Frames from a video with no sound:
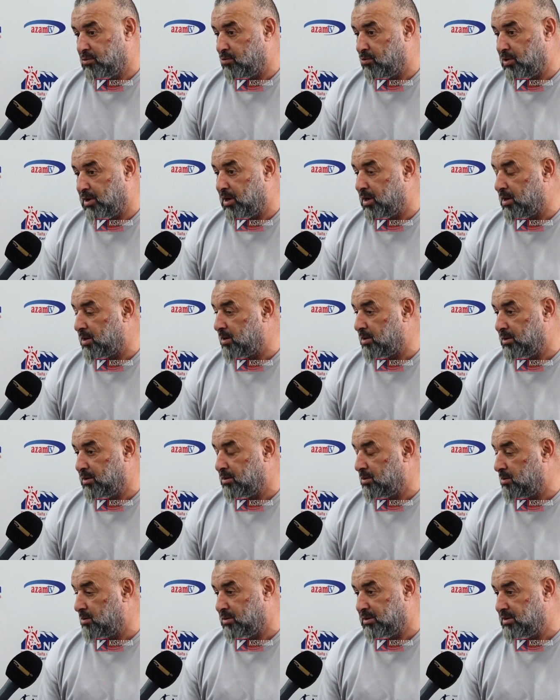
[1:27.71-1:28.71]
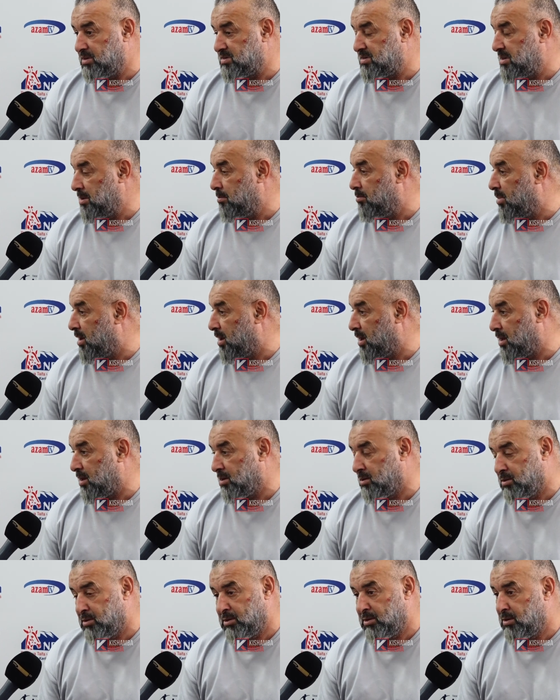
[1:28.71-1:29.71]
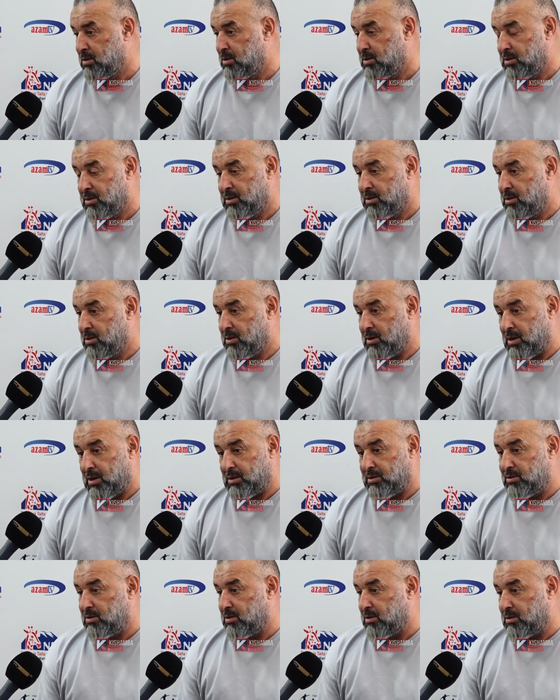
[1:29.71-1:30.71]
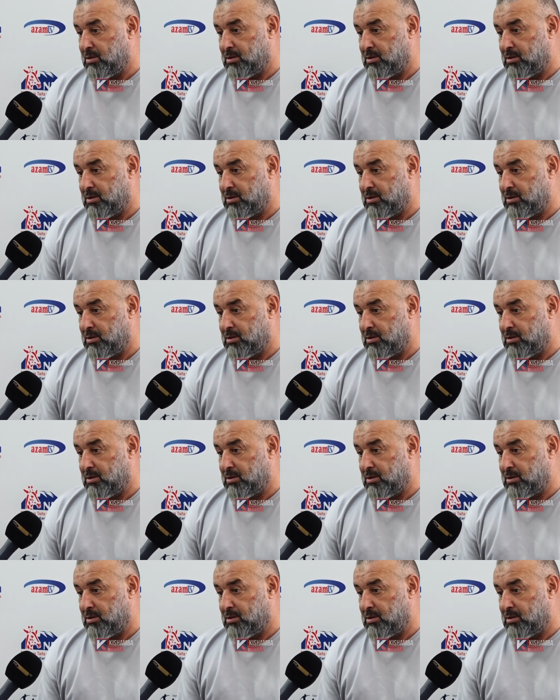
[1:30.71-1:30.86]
we are in Simba, and